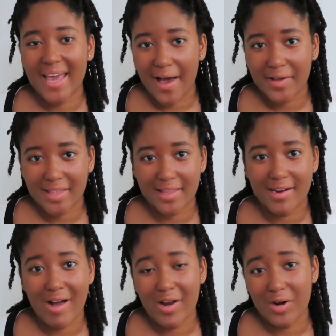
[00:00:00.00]

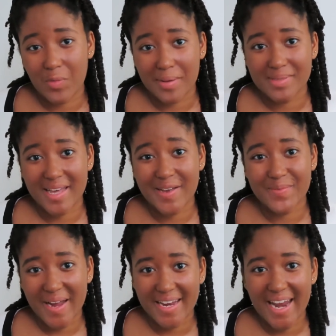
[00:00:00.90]
calculator on our website
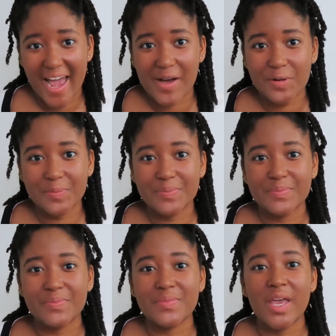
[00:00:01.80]
right now.
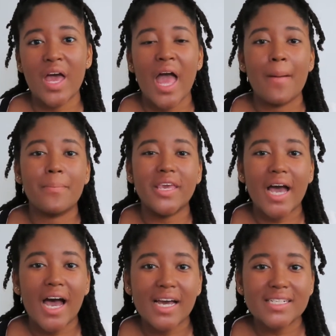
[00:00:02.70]

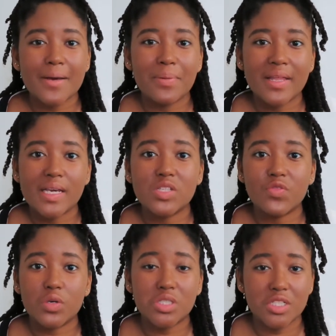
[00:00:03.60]
Beyond a place
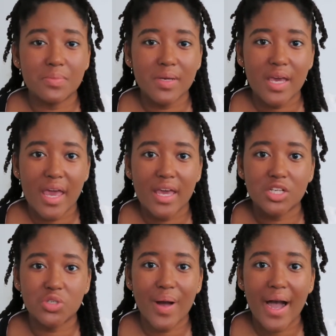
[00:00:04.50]
for
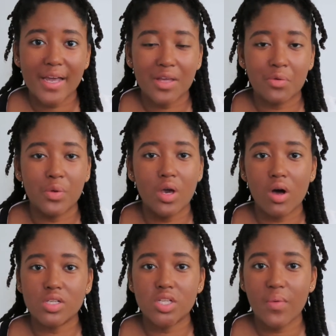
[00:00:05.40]
GPA tracking, we
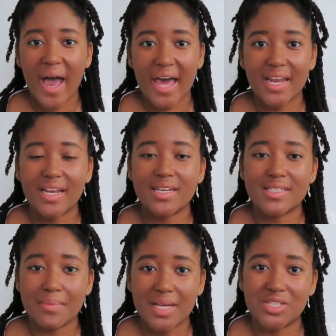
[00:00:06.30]
also added a
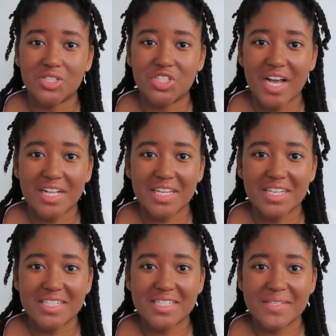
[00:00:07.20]
semester
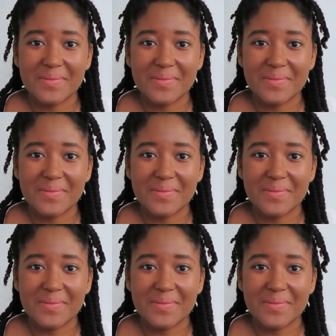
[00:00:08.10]
checklist.